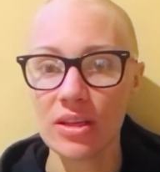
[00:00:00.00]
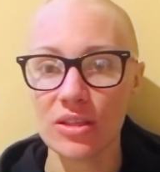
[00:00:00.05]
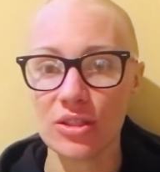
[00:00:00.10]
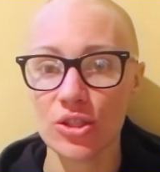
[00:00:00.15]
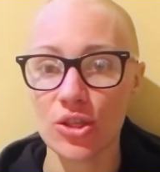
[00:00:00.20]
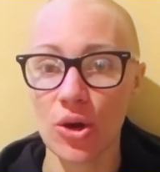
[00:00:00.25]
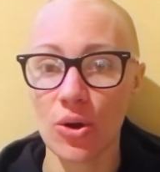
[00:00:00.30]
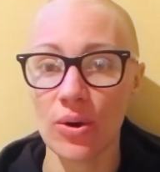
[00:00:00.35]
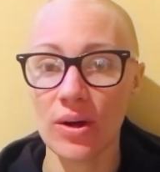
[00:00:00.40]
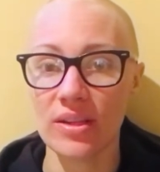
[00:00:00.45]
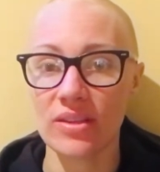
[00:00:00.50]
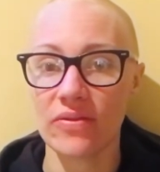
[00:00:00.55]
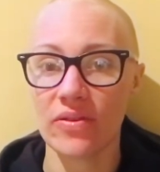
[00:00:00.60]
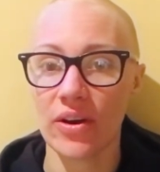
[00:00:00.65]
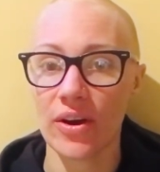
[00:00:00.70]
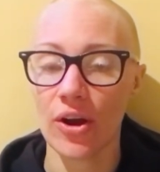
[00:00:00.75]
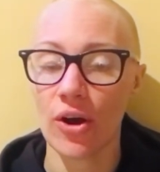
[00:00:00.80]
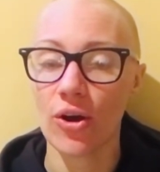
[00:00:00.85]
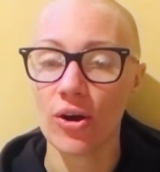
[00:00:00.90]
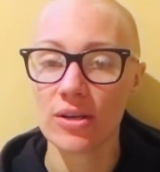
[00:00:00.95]
so it's
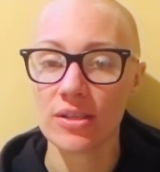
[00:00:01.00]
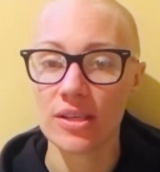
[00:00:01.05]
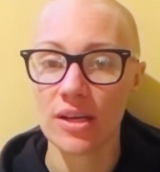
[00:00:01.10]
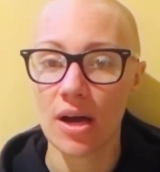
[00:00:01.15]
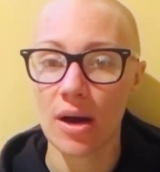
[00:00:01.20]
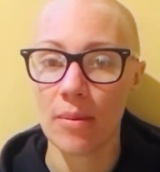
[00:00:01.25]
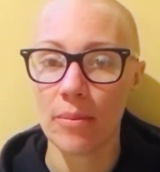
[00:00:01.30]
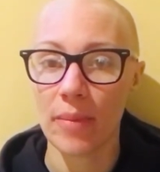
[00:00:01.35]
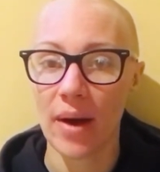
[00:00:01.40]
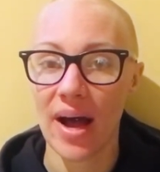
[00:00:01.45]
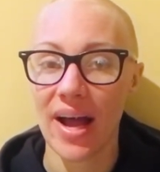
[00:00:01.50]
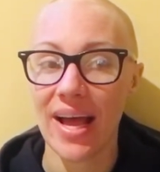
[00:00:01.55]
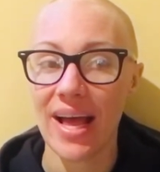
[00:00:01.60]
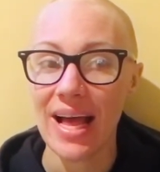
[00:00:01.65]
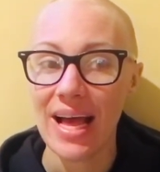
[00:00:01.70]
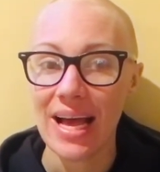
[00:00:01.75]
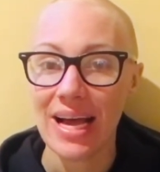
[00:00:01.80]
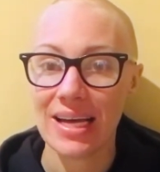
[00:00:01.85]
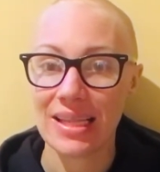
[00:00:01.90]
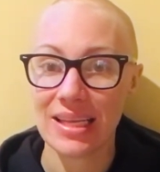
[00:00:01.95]
very hard to come by
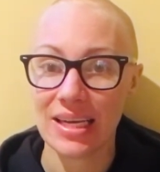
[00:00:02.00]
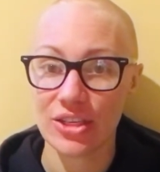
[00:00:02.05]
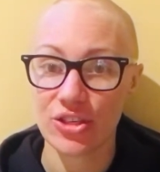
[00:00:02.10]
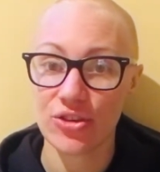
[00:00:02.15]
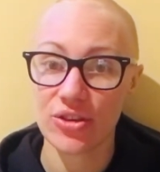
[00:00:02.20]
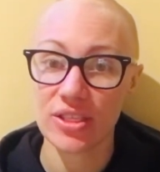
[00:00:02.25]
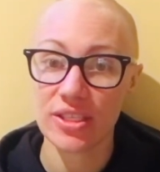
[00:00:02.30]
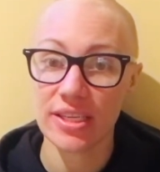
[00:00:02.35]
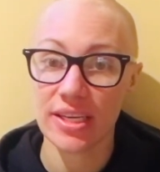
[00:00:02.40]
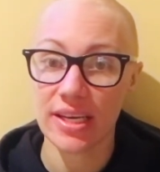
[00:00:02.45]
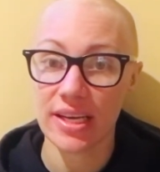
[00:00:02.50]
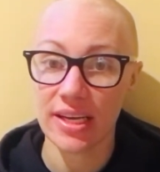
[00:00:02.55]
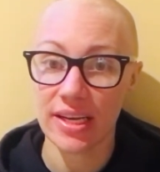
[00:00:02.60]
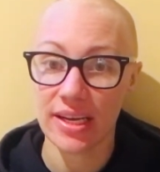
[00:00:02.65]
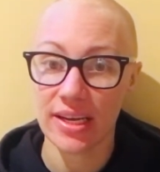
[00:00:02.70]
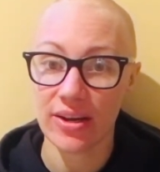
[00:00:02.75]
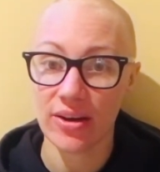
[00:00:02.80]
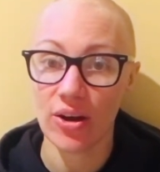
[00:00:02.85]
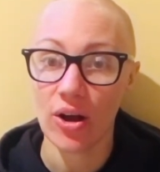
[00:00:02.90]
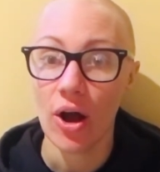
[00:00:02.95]
electricity
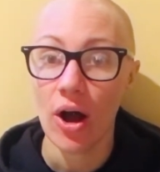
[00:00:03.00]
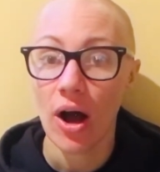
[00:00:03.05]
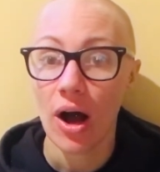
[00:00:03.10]
here.